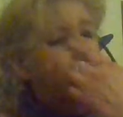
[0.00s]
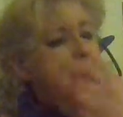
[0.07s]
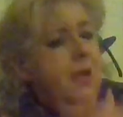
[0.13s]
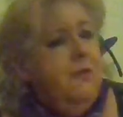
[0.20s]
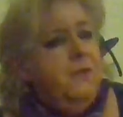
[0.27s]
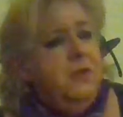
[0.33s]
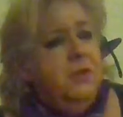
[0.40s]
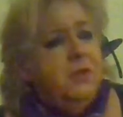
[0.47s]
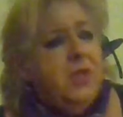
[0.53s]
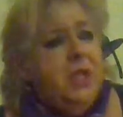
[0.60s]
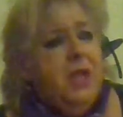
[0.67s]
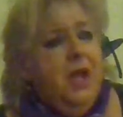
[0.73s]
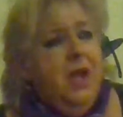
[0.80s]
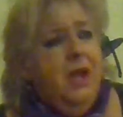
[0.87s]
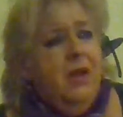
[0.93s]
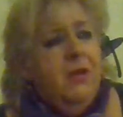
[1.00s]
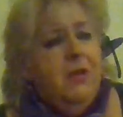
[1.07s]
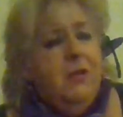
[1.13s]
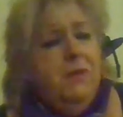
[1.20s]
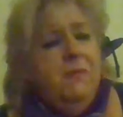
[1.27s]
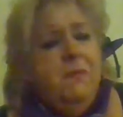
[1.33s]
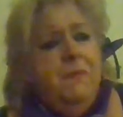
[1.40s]
if you take
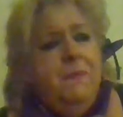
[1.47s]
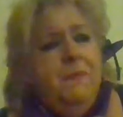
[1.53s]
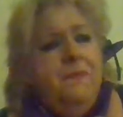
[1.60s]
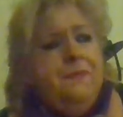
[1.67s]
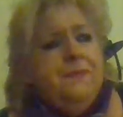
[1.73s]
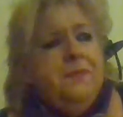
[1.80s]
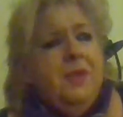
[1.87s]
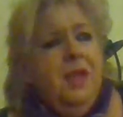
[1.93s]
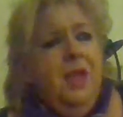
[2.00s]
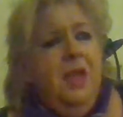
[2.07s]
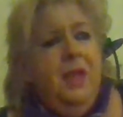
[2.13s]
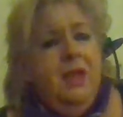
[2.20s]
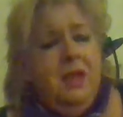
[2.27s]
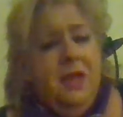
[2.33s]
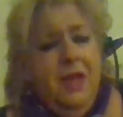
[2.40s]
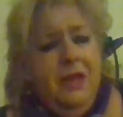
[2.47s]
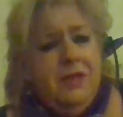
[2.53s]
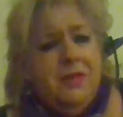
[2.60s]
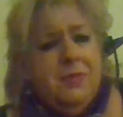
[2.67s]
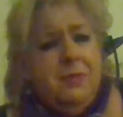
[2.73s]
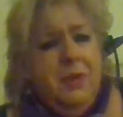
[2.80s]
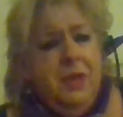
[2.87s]
iron and it
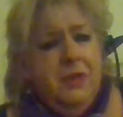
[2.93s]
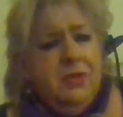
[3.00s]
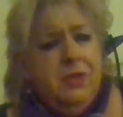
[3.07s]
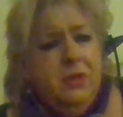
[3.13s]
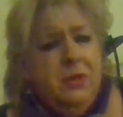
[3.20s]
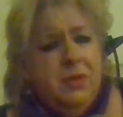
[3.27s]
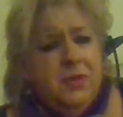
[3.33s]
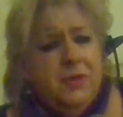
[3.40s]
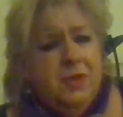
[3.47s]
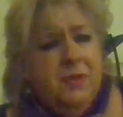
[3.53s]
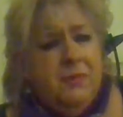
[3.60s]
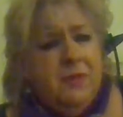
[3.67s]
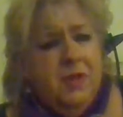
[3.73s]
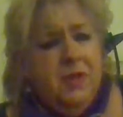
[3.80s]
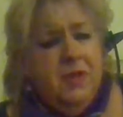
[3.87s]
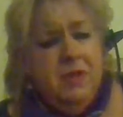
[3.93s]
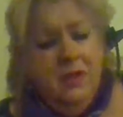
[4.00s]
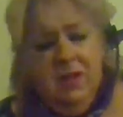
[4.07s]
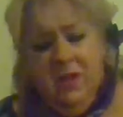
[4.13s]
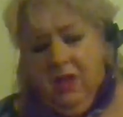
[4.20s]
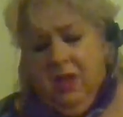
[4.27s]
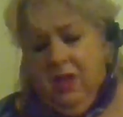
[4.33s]
constipates you or something,
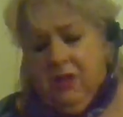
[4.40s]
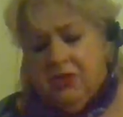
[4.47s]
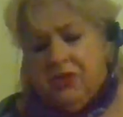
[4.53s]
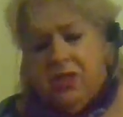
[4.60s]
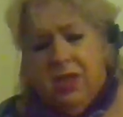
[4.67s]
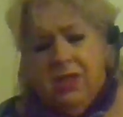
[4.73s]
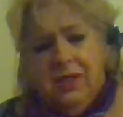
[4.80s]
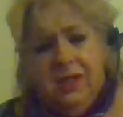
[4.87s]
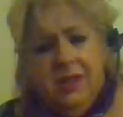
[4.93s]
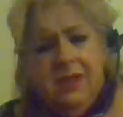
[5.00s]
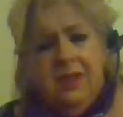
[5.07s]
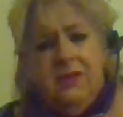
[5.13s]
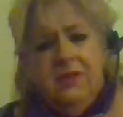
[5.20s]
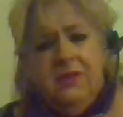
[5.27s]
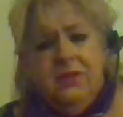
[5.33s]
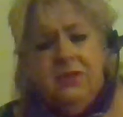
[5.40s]
chelated